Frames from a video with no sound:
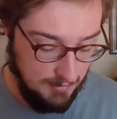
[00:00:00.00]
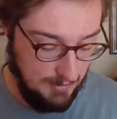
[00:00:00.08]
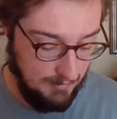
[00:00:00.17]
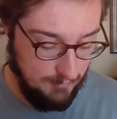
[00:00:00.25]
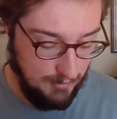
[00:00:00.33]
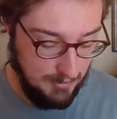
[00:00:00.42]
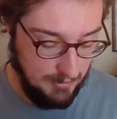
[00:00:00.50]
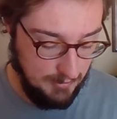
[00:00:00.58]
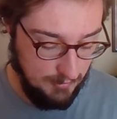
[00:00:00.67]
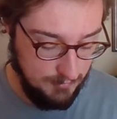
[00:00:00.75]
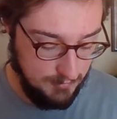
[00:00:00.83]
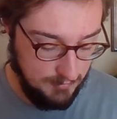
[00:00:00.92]
Everything
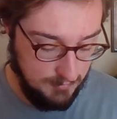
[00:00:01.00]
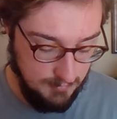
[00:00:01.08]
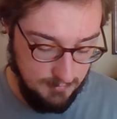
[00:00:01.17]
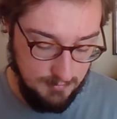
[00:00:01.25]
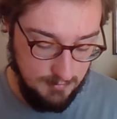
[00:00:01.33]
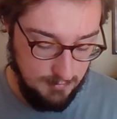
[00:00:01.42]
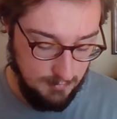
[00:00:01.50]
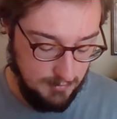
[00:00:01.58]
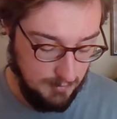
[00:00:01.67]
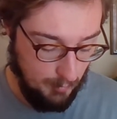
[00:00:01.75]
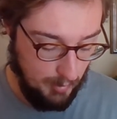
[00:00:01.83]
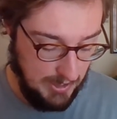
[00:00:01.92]
goes
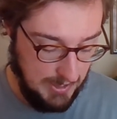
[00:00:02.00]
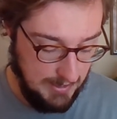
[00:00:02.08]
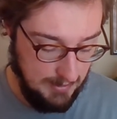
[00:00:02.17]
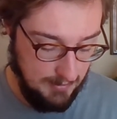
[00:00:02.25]
to pot,